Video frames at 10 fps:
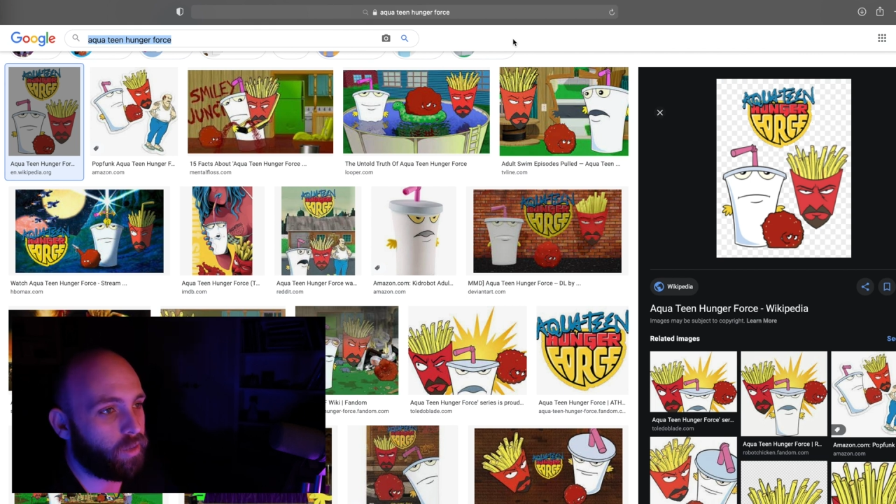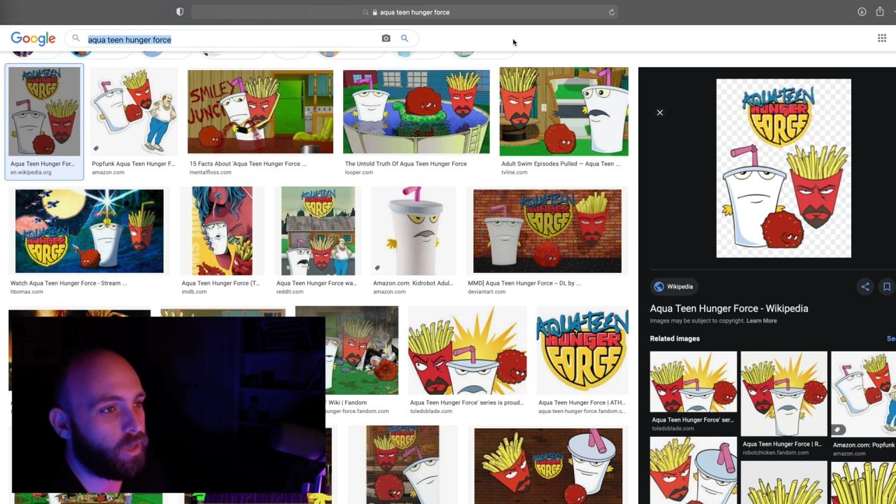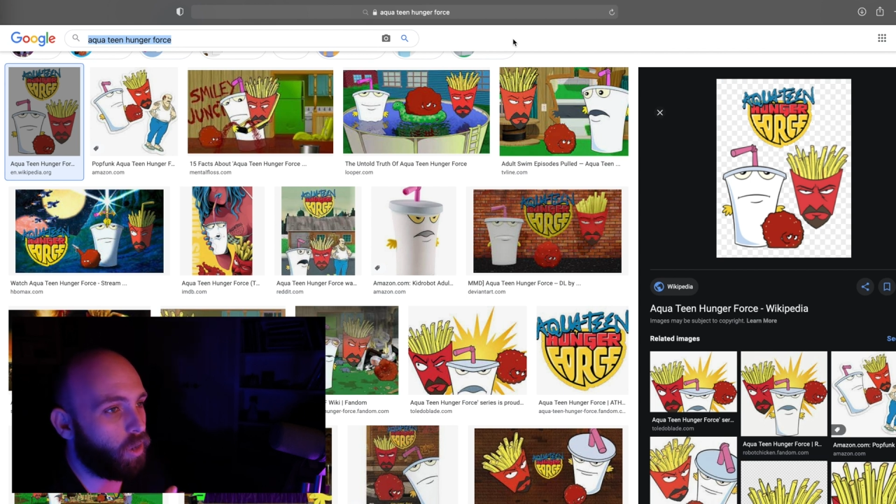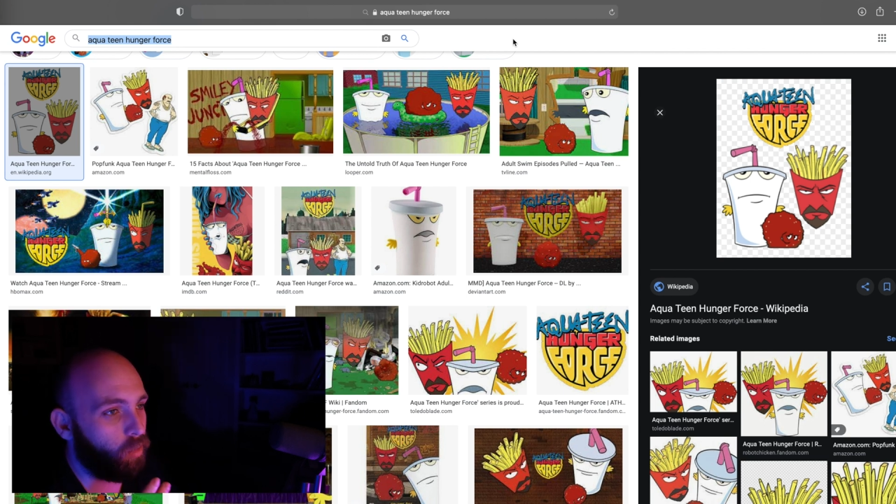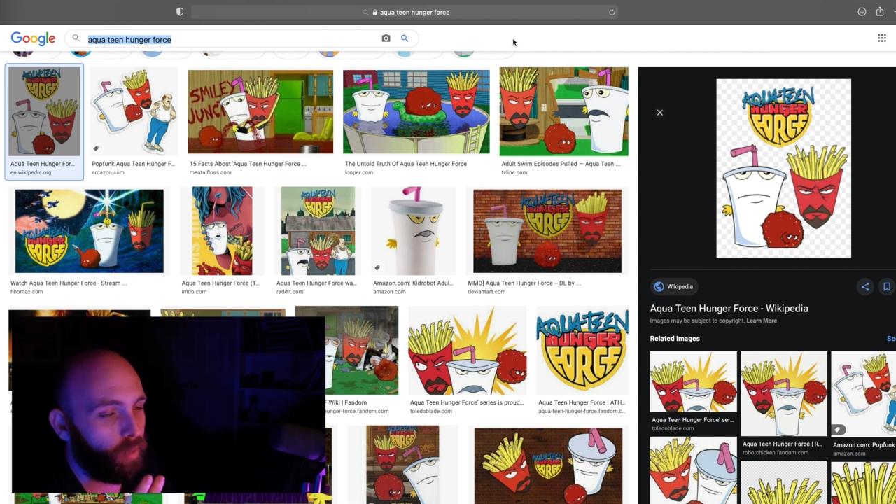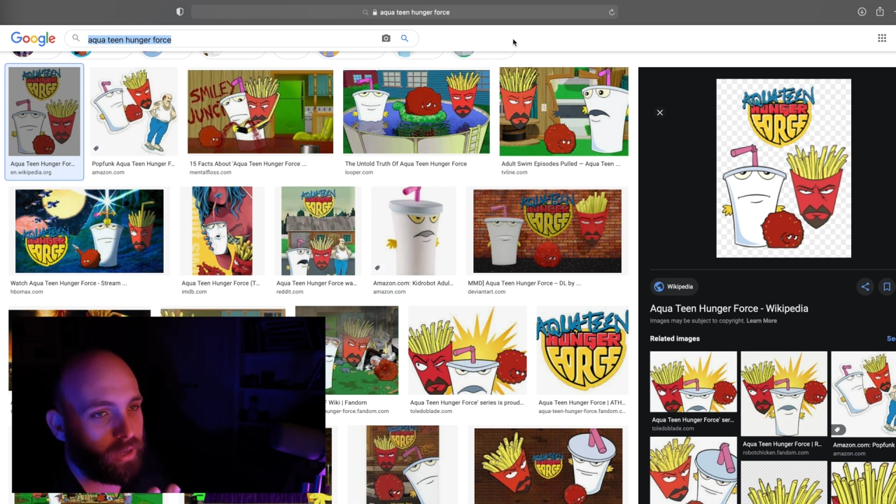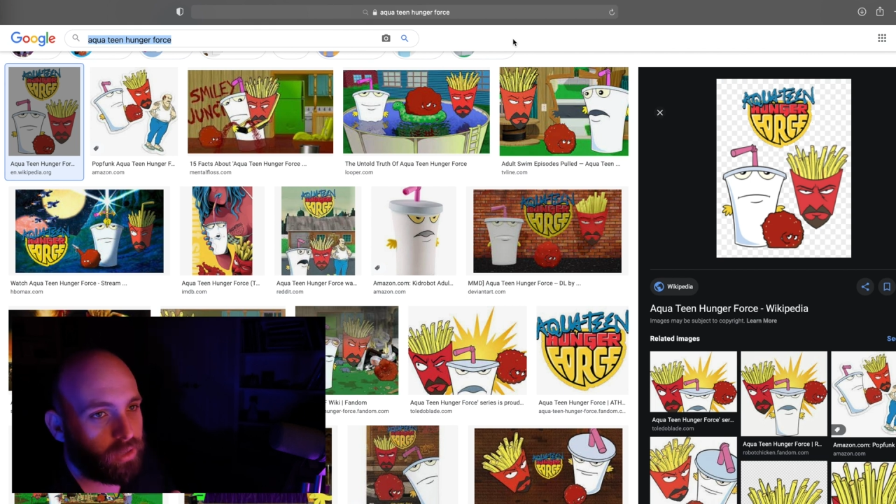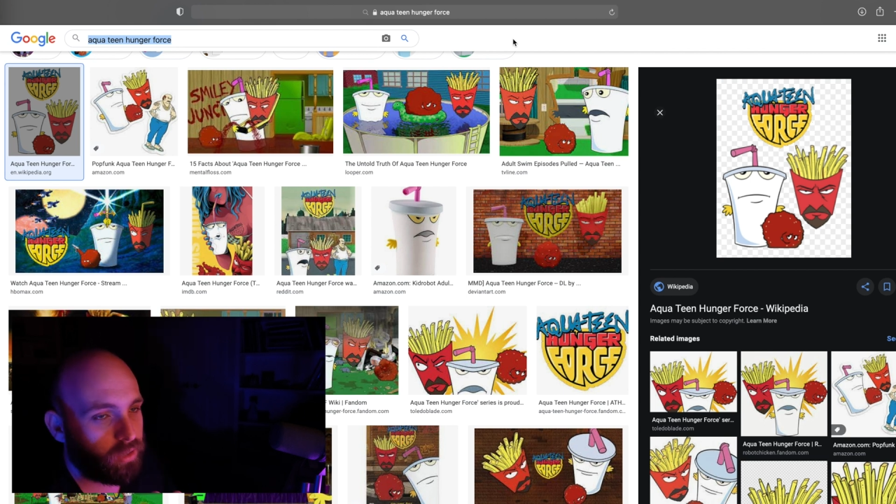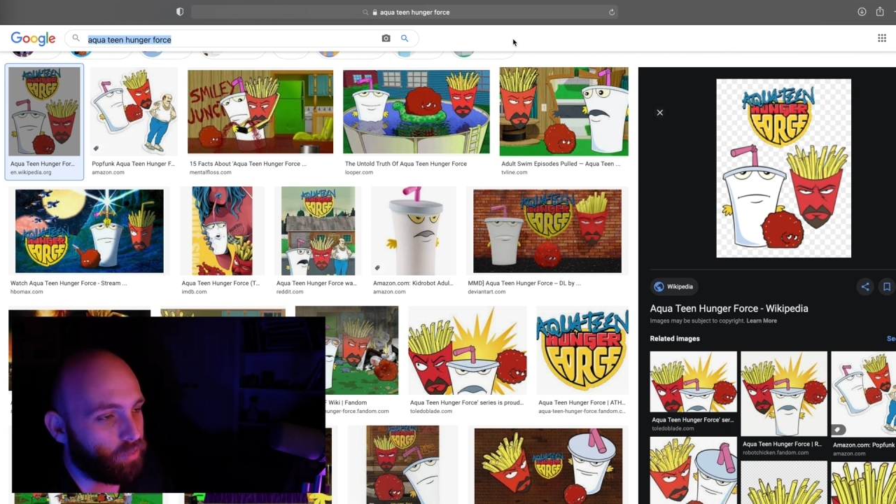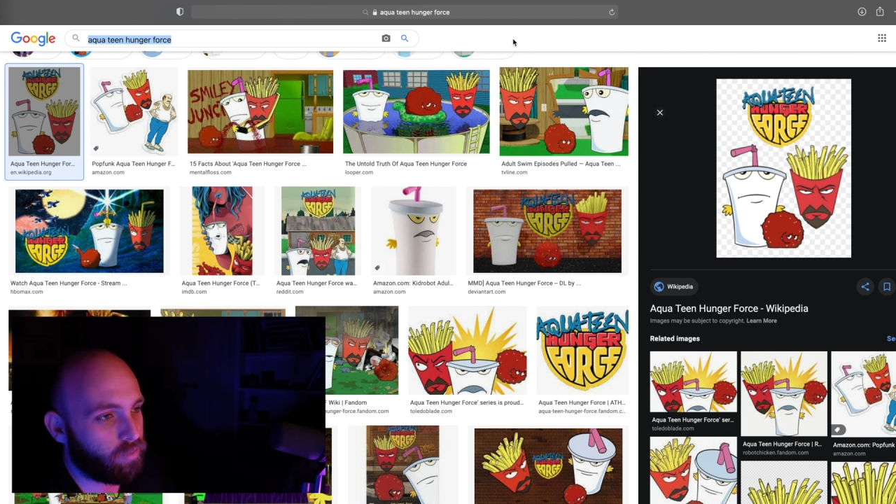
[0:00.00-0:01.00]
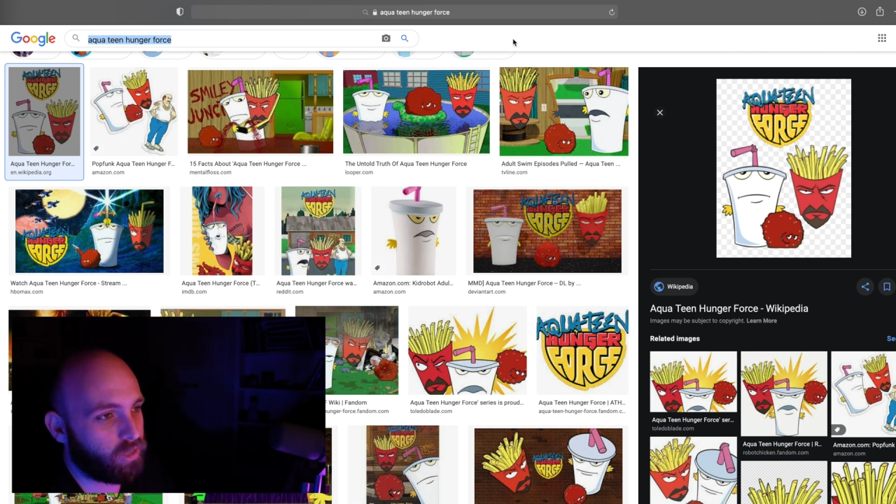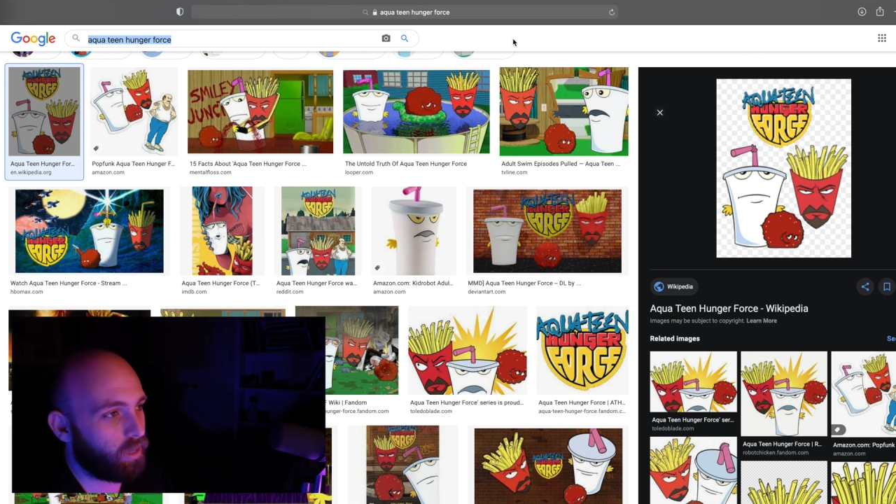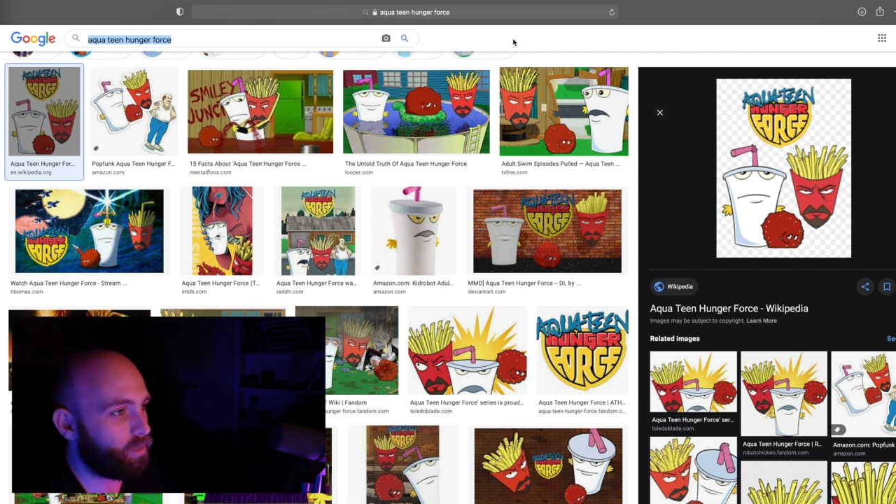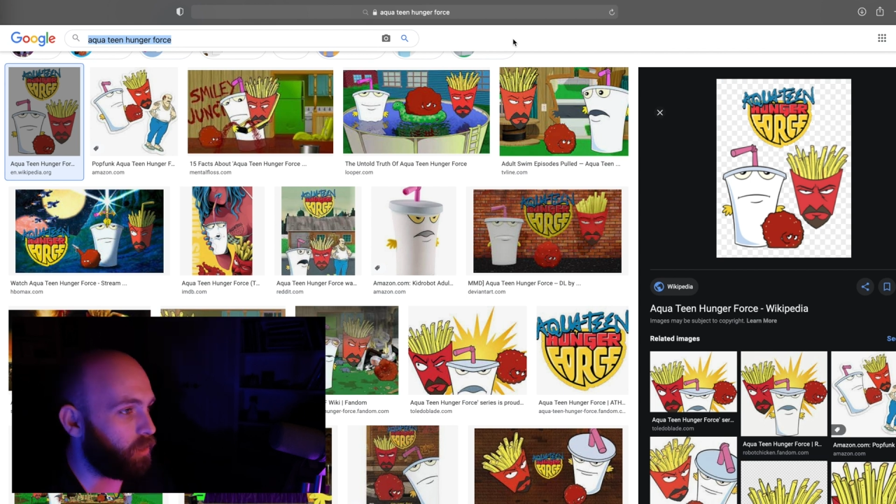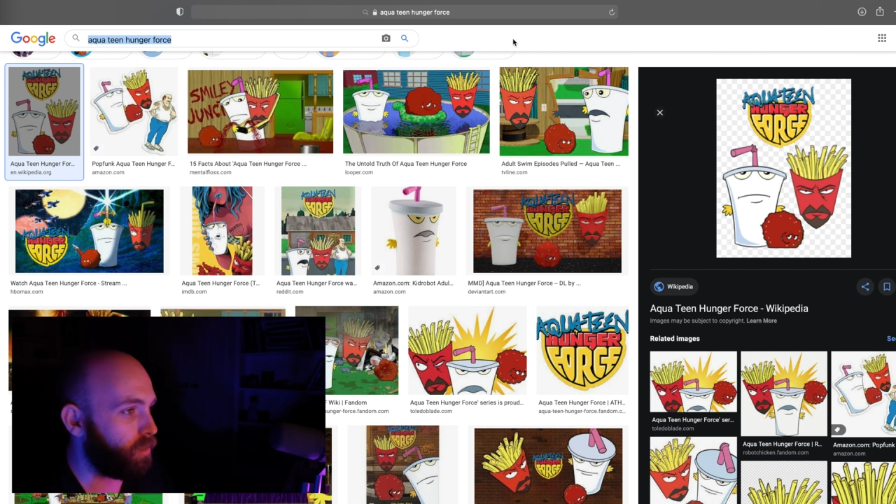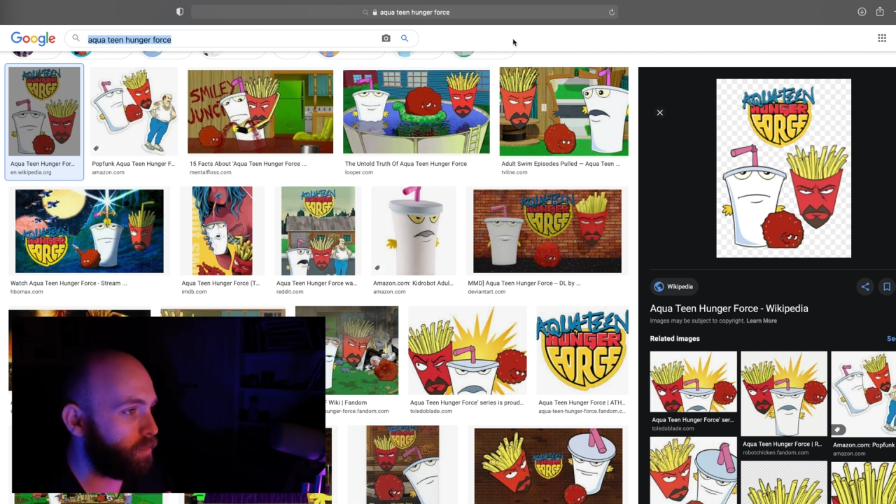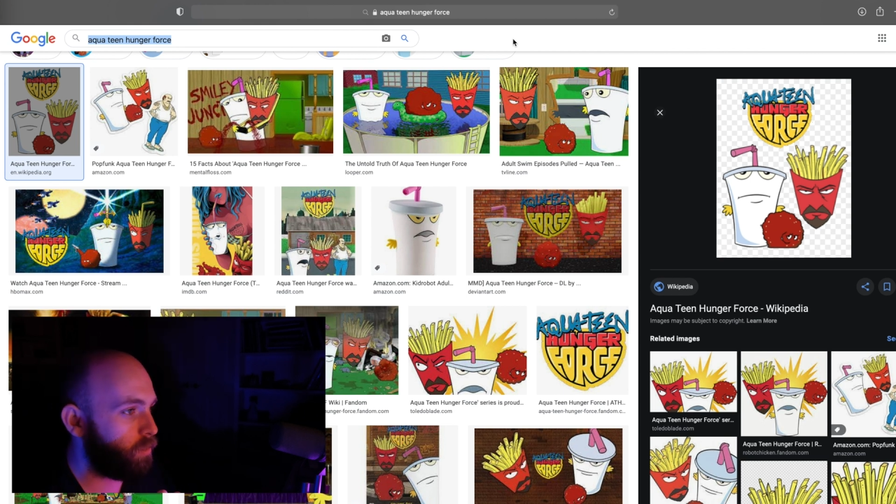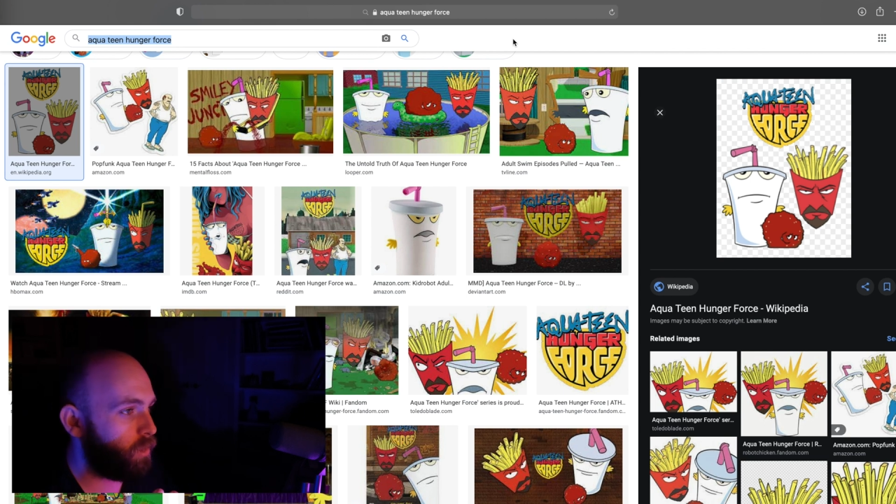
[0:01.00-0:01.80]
racism, sexism,